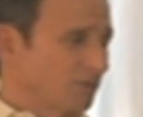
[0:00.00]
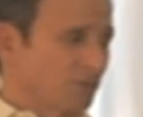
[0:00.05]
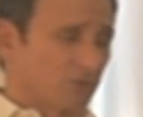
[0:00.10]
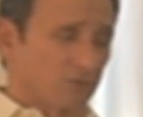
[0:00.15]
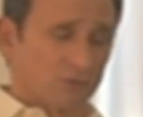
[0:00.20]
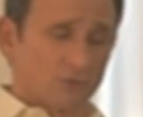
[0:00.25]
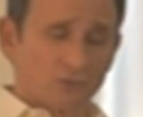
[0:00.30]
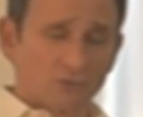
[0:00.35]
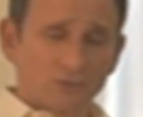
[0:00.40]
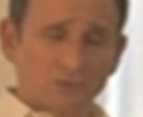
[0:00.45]

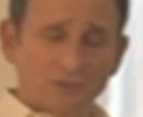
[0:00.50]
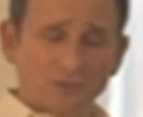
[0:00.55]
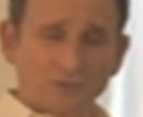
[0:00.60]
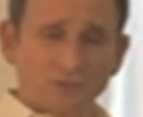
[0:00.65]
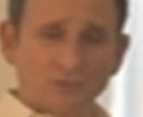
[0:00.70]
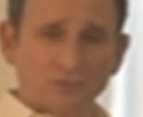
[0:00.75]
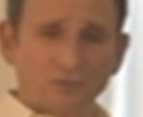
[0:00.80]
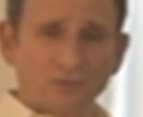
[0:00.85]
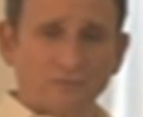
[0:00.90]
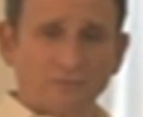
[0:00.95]
creating a
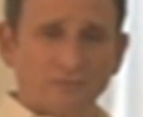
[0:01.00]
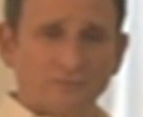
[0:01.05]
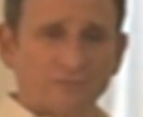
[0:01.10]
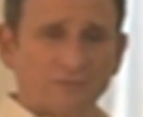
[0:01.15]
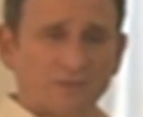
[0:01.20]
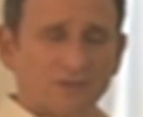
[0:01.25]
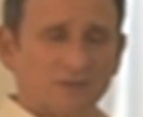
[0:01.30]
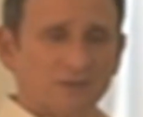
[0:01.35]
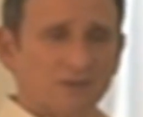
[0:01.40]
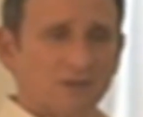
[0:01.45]
third
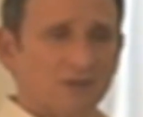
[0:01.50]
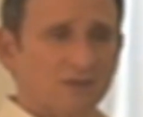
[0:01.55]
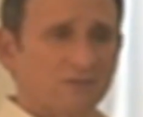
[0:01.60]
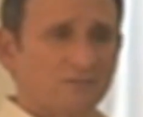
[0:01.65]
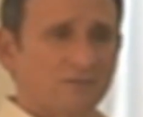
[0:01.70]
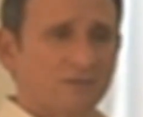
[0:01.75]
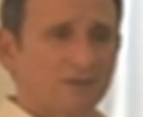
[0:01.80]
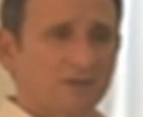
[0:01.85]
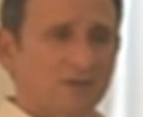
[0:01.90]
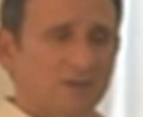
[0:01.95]
cocoon of
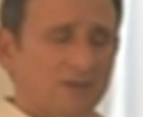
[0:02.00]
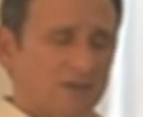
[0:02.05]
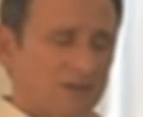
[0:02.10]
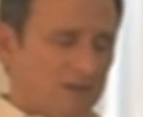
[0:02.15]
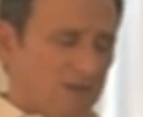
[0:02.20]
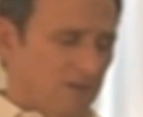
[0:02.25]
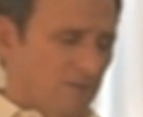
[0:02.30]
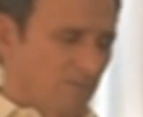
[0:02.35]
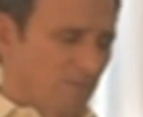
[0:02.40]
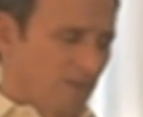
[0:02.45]
infinite love